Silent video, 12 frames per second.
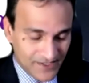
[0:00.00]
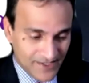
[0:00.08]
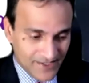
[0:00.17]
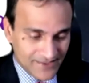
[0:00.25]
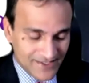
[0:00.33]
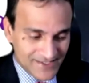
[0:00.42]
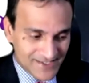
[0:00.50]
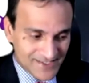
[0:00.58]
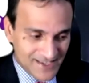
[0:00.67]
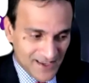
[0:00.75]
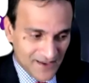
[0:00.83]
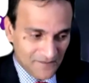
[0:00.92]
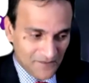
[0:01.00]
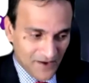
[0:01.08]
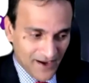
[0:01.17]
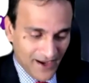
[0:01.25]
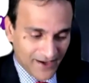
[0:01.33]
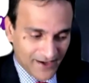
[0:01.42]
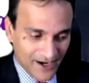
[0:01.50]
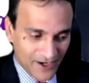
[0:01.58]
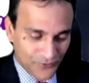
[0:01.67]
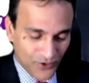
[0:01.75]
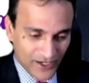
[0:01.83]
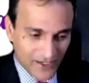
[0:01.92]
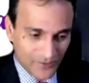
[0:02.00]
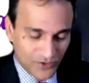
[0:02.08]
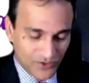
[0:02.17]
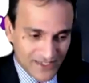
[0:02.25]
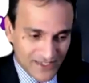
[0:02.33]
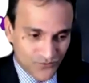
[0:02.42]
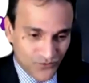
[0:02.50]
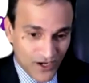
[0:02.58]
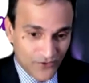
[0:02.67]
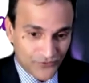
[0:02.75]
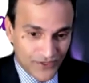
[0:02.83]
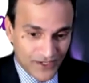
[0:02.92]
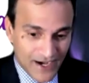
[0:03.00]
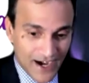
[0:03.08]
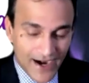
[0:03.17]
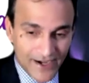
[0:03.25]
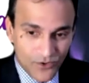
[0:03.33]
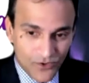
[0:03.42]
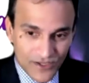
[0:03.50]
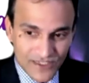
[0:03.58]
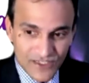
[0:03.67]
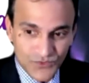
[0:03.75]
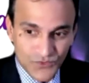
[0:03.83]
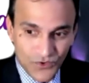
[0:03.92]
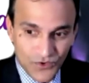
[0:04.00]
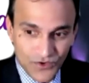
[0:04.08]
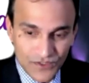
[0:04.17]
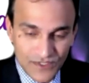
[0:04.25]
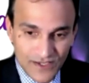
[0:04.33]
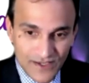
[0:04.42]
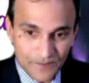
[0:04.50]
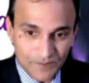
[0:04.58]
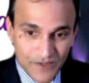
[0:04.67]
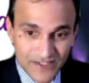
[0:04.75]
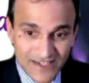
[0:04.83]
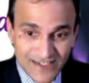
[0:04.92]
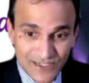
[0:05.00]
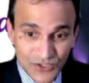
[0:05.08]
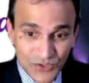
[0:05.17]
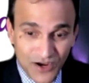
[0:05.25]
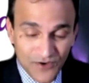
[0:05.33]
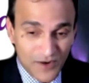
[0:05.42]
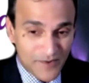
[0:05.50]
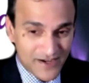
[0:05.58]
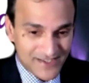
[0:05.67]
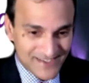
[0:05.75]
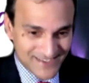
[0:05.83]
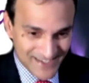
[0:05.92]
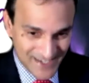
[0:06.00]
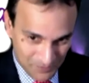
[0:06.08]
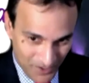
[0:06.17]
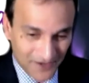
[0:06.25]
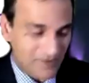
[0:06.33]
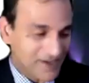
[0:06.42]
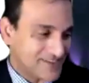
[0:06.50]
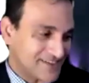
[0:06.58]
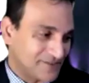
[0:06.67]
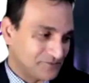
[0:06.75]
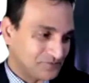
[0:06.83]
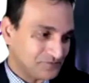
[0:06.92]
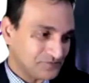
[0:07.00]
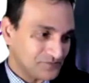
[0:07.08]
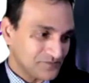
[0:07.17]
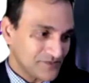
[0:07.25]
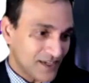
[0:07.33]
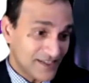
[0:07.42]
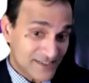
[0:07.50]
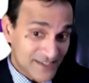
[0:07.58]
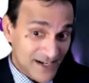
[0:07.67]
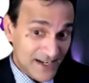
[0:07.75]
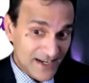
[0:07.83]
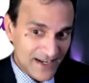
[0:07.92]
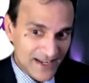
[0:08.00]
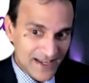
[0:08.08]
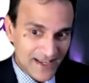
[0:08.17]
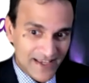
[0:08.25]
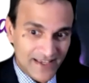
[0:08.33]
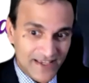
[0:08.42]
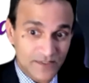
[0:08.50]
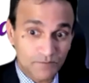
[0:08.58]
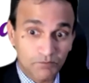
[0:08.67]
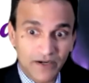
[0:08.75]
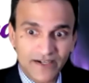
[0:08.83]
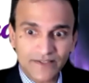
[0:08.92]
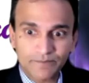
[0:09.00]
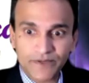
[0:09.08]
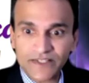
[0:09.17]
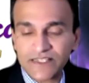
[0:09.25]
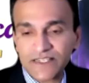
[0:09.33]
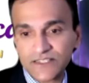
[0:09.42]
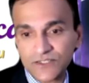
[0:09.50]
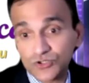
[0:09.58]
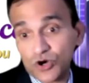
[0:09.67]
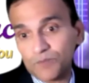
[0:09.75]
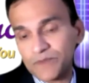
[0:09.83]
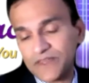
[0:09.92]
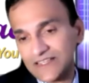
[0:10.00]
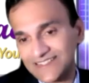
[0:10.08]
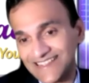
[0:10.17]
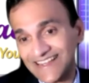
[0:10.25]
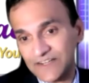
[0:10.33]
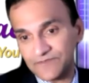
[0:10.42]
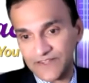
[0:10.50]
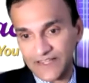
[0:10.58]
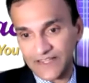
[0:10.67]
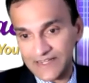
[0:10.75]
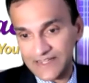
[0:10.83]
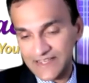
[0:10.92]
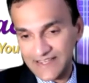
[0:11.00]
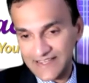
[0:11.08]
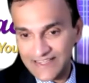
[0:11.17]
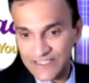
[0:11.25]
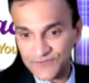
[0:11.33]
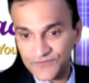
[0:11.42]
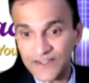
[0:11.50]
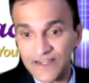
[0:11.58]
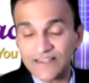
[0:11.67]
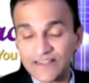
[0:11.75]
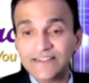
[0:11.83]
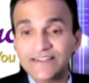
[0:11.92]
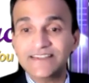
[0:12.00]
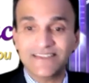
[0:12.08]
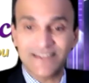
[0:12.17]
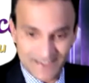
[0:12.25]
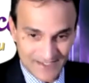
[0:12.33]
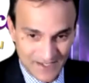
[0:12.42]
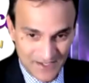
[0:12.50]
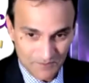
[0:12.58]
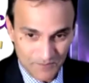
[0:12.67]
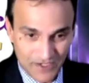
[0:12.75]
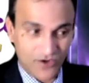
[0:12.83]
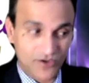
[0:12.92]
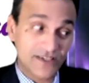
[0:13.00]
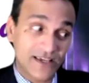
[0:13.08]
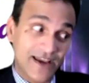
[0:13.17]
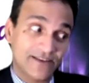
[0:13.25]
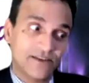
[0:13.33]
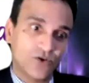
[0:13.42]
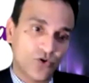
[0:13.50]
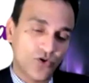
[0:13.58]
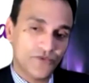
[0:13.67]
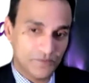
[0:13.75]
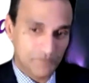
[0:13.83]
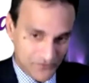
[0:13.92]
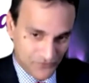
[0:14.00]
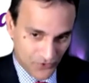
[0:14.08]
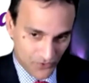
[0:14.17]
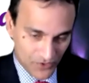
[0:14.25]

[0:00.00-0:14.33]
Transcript: This is a, I can't forget about this. One of the cardiologists was presented to our emergency department. And suddenly his blood pressure is dropping significantly. He's feeling the dizziness because he had the COVID before.